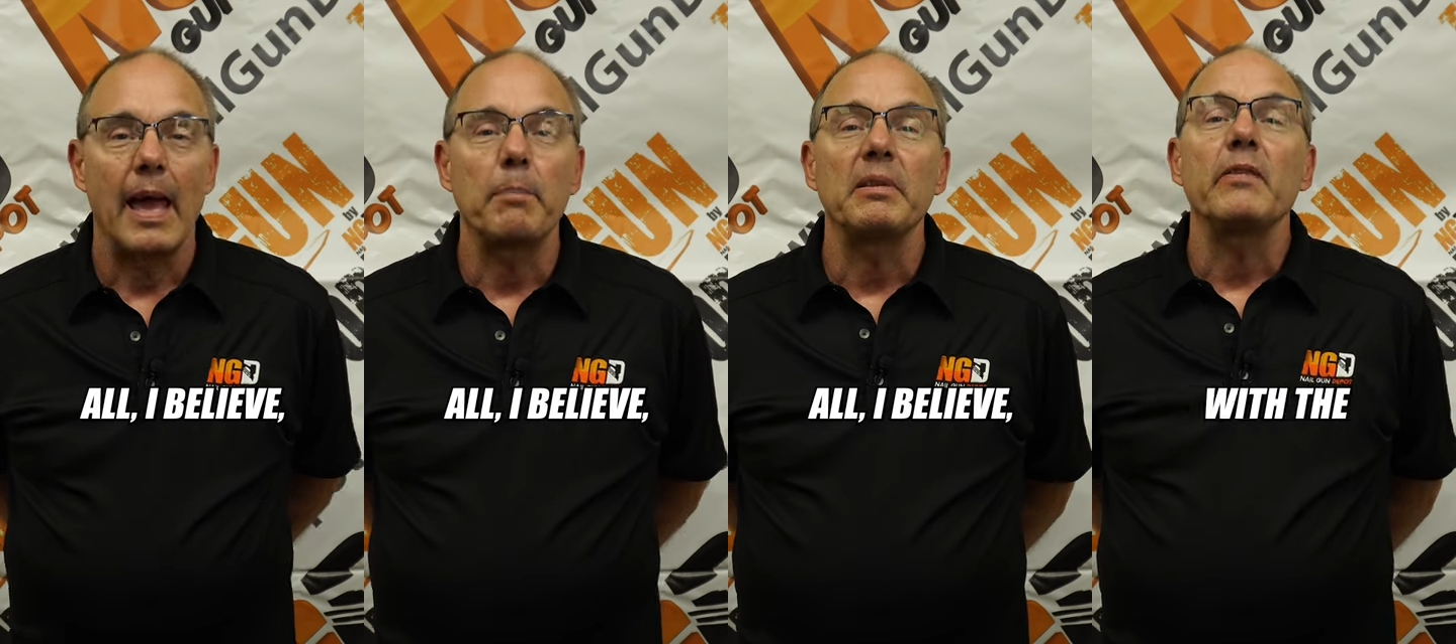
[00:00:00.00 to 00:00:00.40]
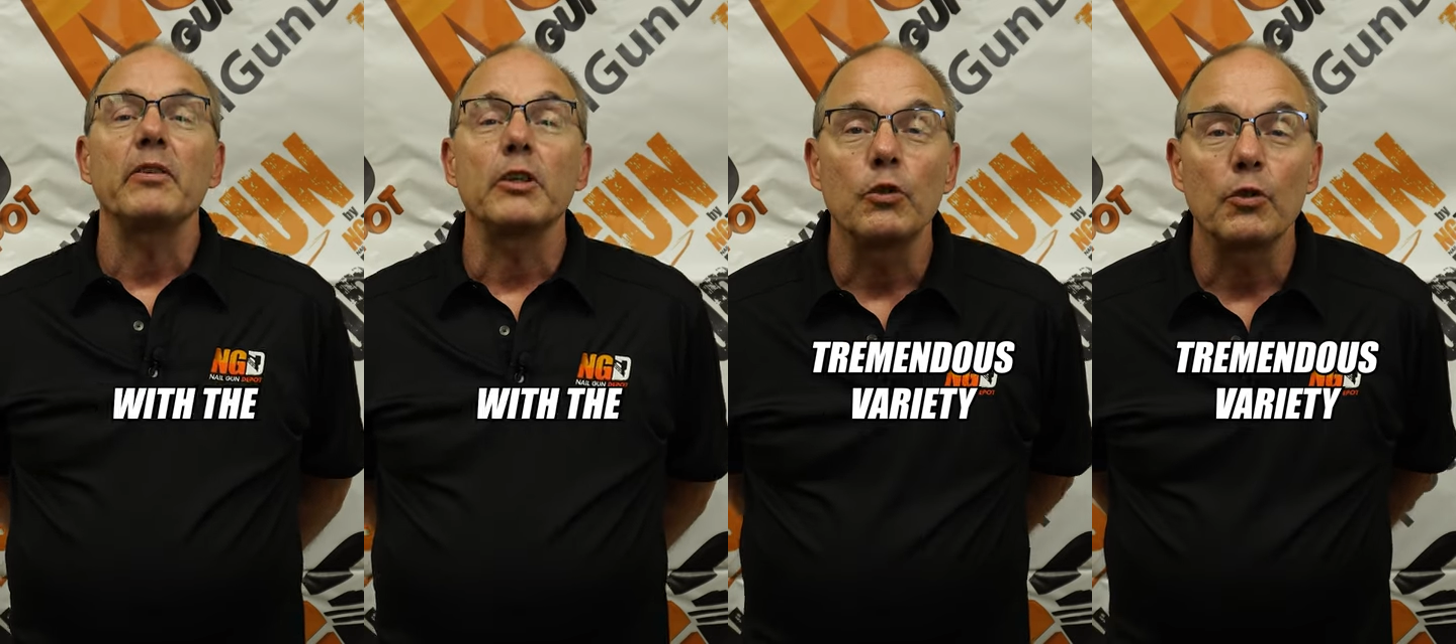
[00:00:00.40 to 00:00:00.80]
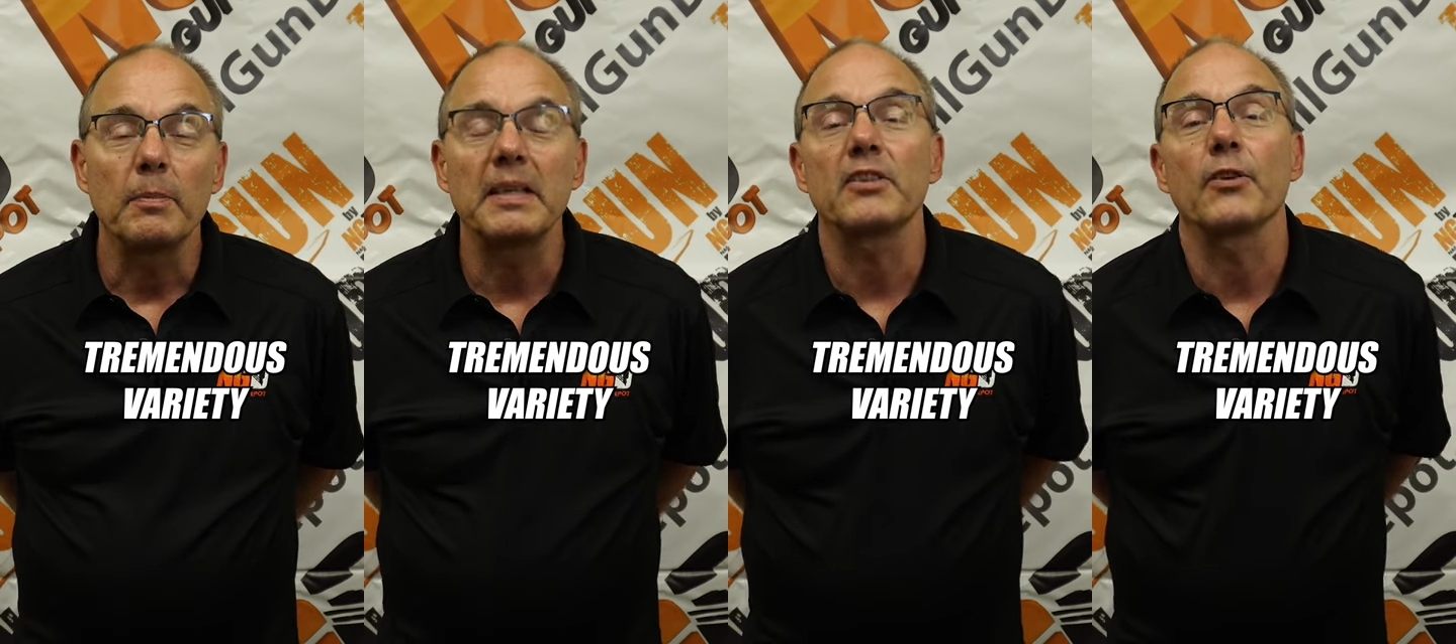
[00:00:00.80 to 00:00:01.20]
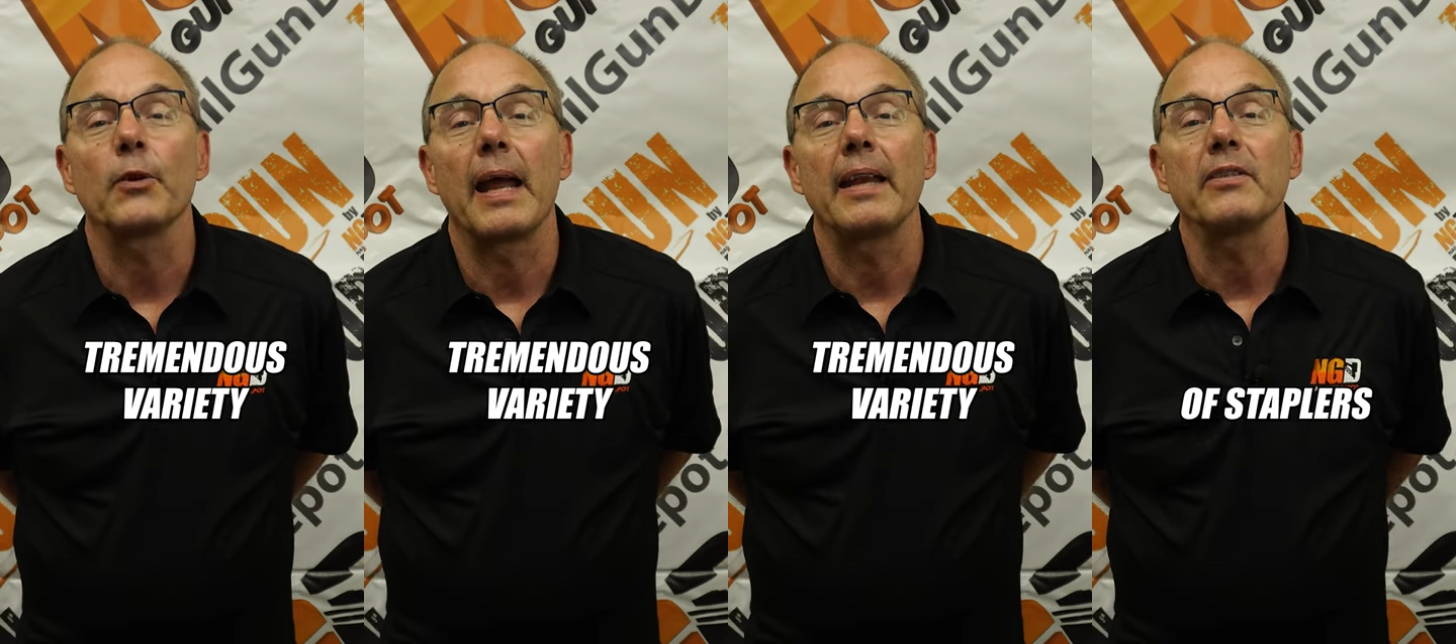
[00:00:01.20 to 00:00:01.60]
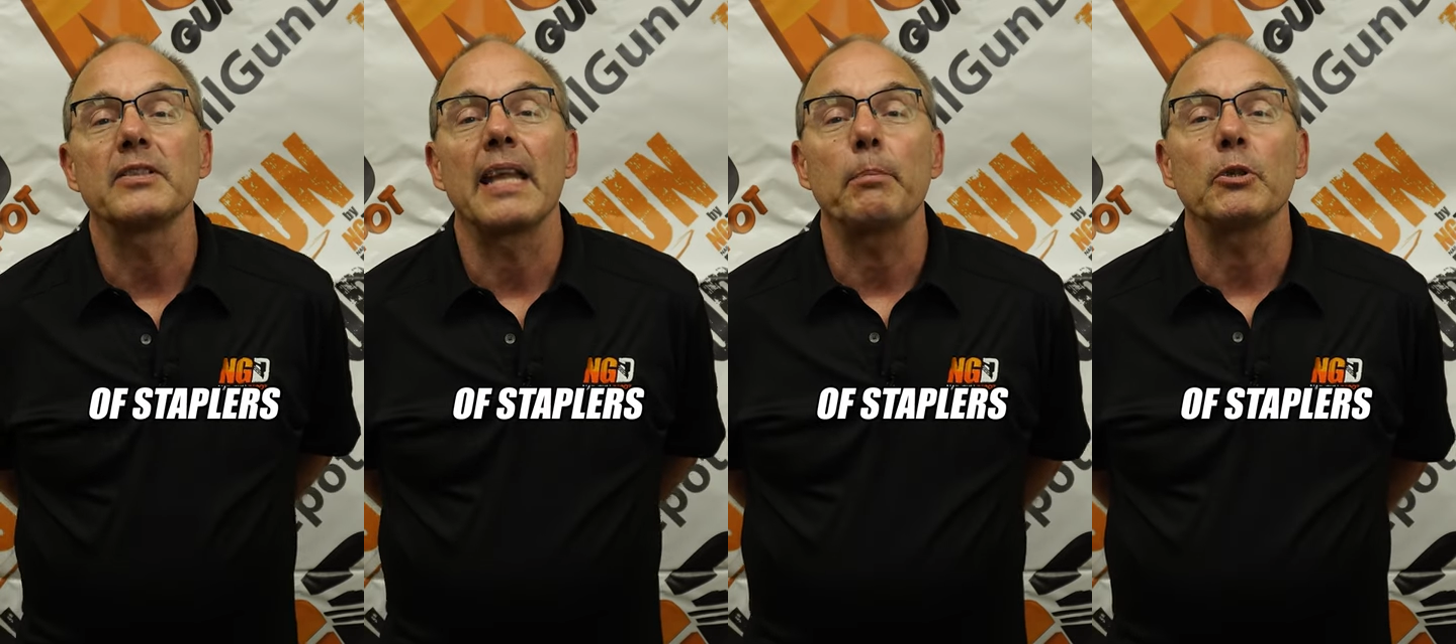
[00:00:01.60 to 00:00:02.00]
I believe with the tremendous variety of
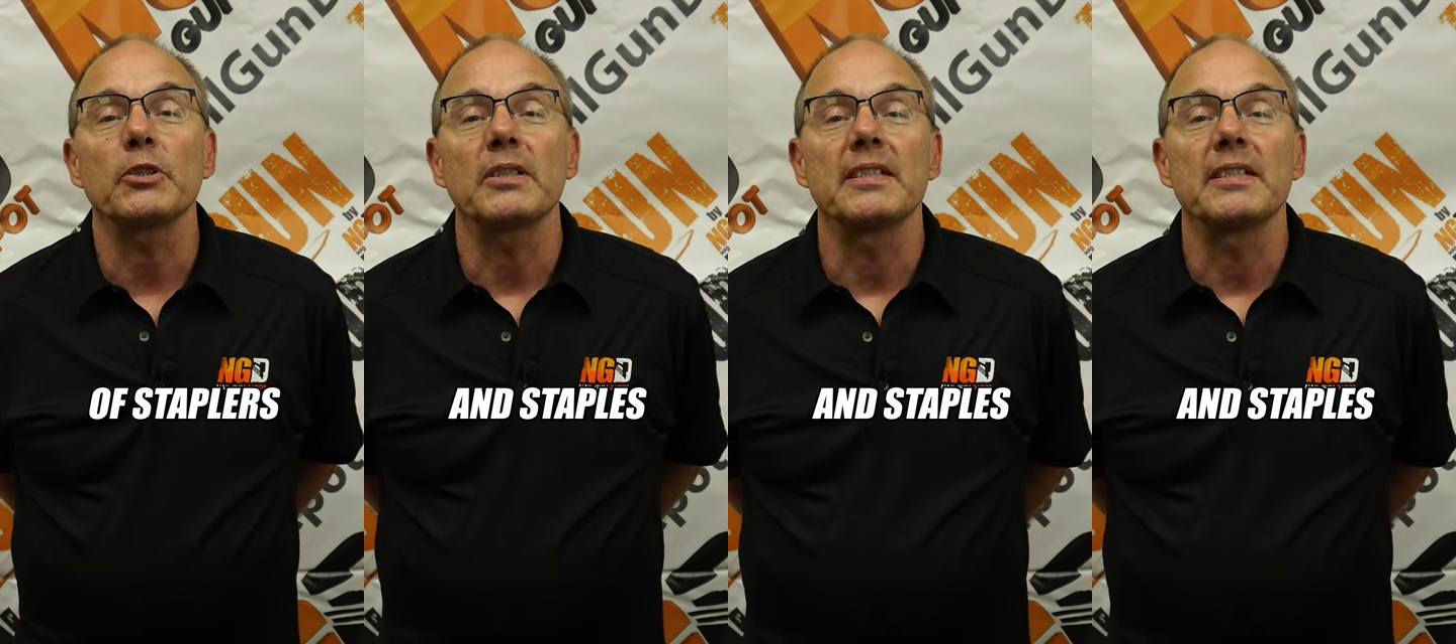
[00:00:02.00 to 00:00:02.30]
staplers